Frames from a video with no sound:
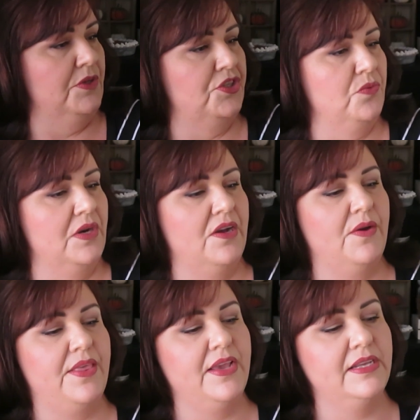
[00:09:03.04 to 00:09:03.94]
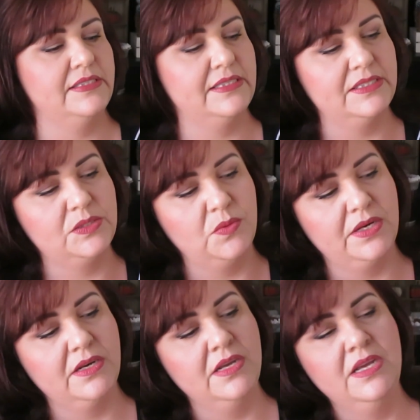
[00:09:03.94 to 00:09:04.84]
which one. Oh, I think it's this
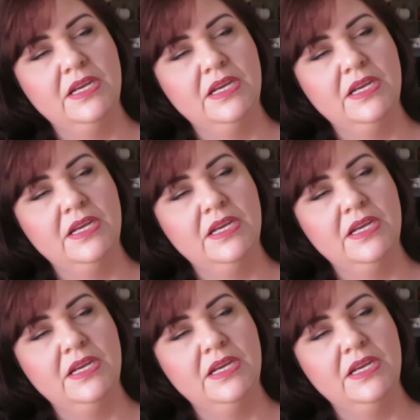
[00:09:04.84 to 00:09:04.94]
one.